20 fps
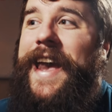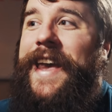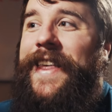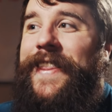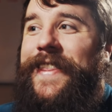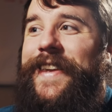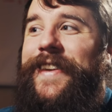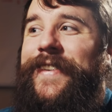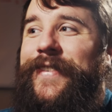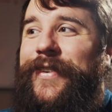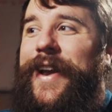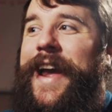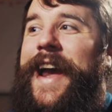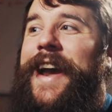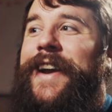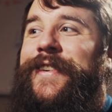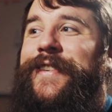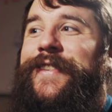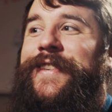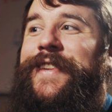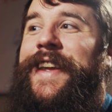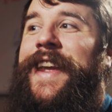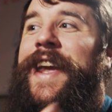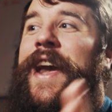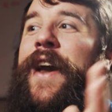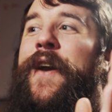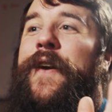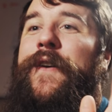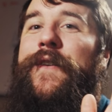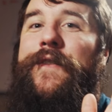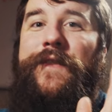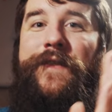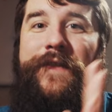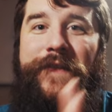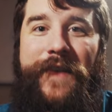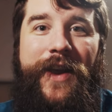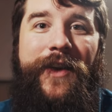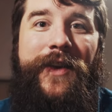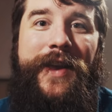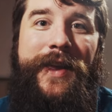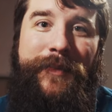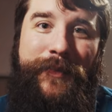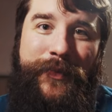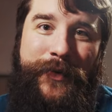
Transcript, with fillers: And these are actually very